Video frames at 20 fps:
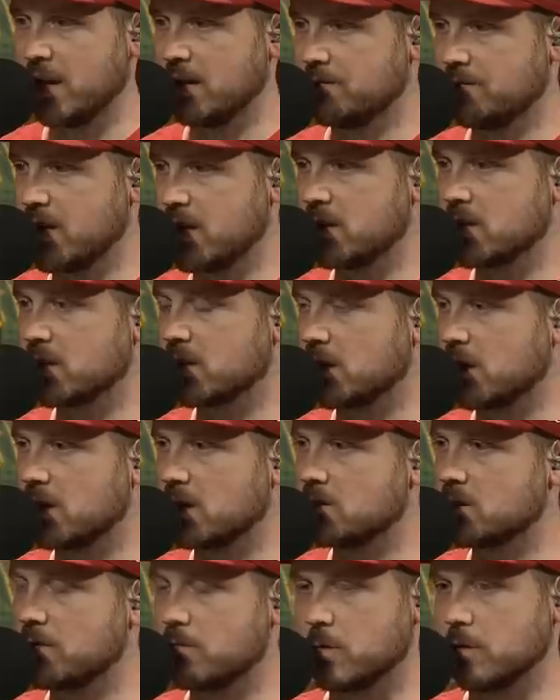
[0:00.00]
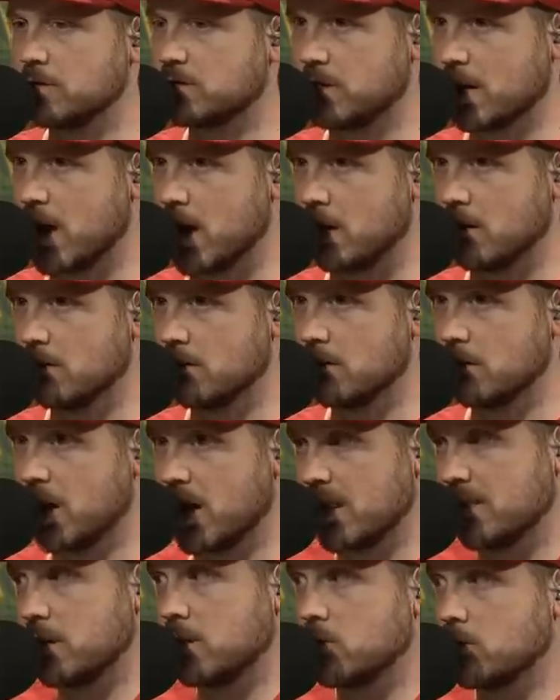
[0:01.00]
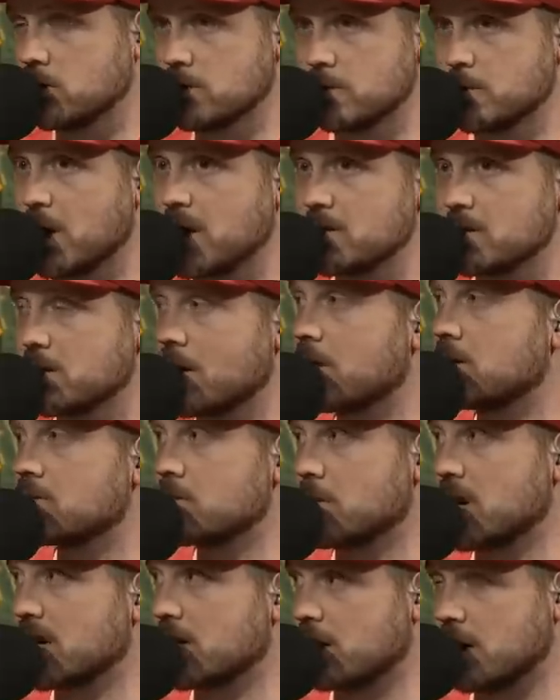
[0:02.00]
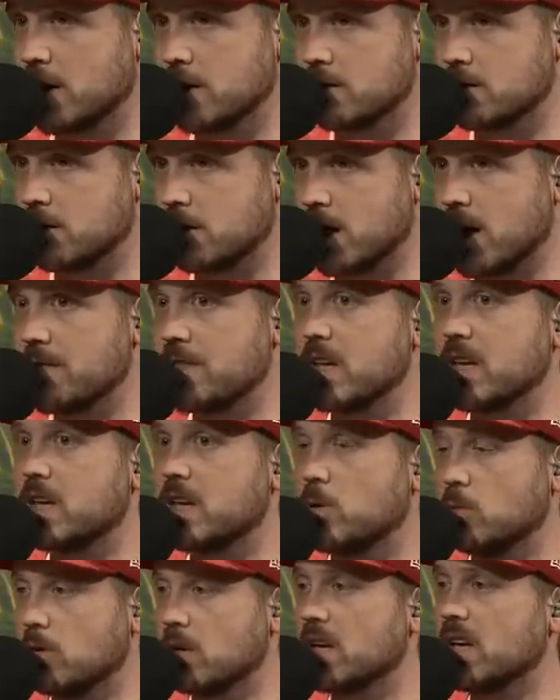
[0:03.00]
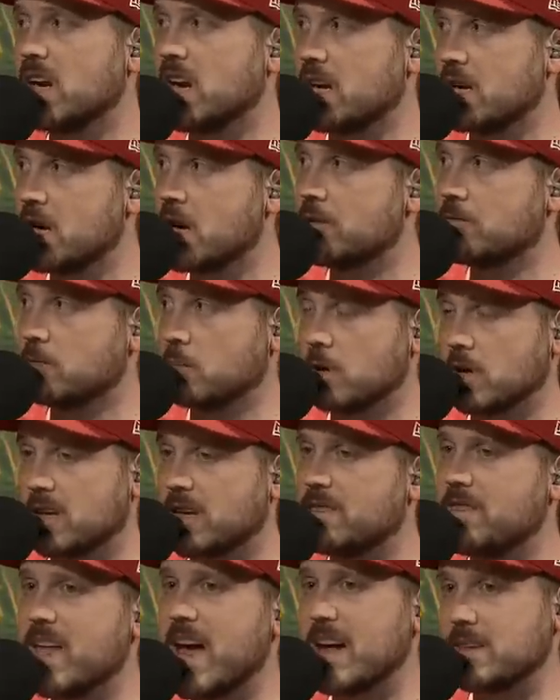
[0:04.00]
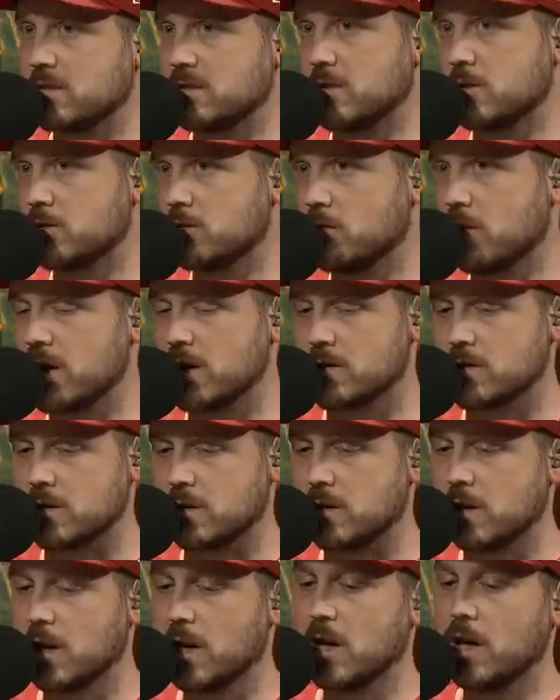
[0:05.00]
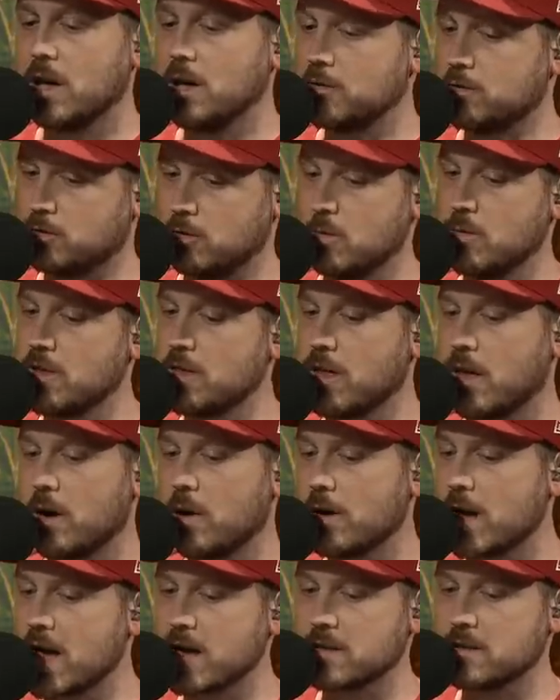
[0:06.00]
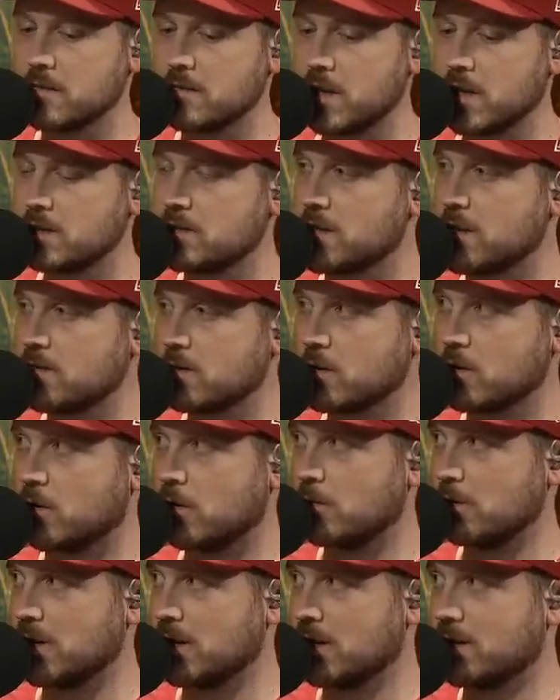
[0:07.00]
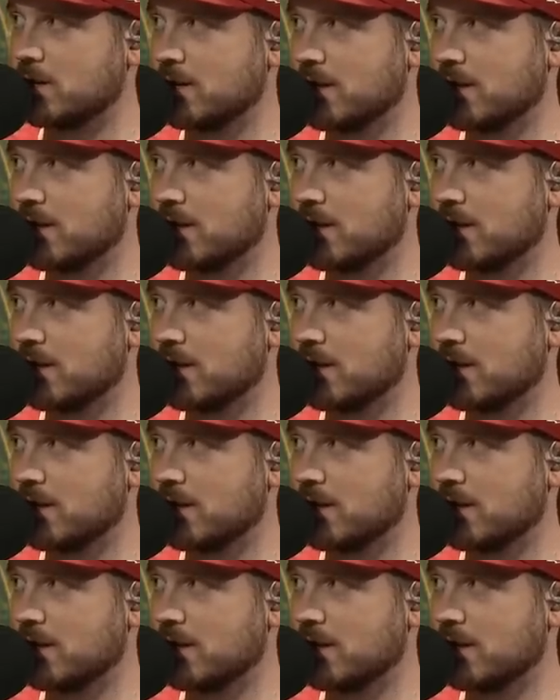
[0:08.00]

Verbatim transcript: if they declare Jeff Wilson out, I think you can spot start JaMycal Hasty. I think he will get enough work in that situation, assuming they don't activate Tevin Coleman